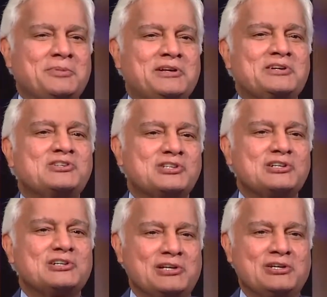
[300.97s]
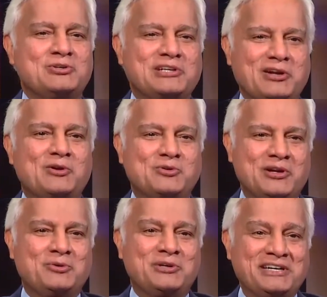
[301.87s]
but internally you cannot
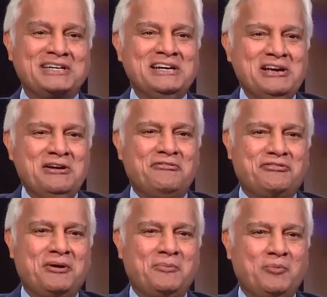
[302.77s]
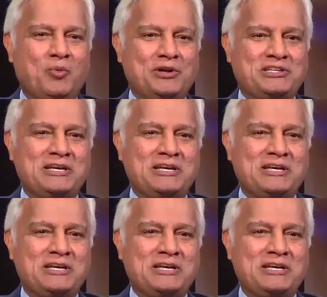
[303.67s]
run away from what